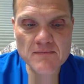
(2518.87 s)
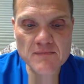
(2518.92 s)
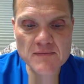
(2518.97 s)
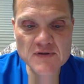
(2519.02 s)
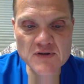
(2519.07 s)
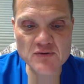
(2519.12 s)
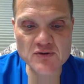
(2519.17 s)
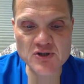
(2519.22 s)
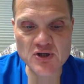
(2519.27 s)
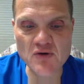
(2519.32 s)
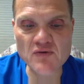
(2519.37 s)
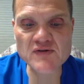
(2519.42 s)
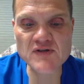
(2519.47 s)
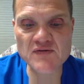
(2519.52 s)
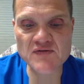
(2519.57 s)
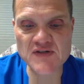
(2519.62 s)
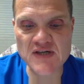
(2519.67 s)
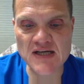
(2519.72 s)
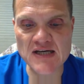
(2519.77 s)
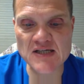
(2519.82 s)
So
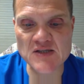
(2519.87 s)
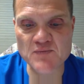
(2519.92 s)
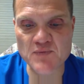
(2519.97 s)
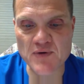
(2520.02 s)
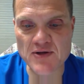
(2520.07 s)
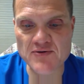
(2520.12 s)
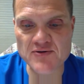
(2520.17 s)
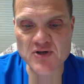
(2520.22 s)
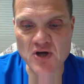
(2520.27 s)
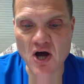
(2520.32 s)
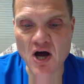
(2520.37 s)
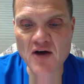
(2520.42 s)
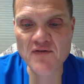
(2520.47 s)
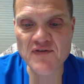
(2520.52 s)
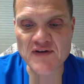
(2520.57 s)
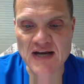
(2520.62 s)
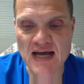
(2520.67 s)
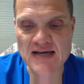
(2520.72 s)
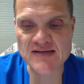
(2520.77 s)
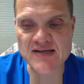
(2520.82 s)
Joseph sent his brothers off,
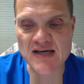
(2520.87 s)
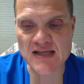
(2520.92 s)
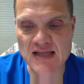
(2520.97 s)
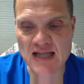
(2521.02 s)
and as they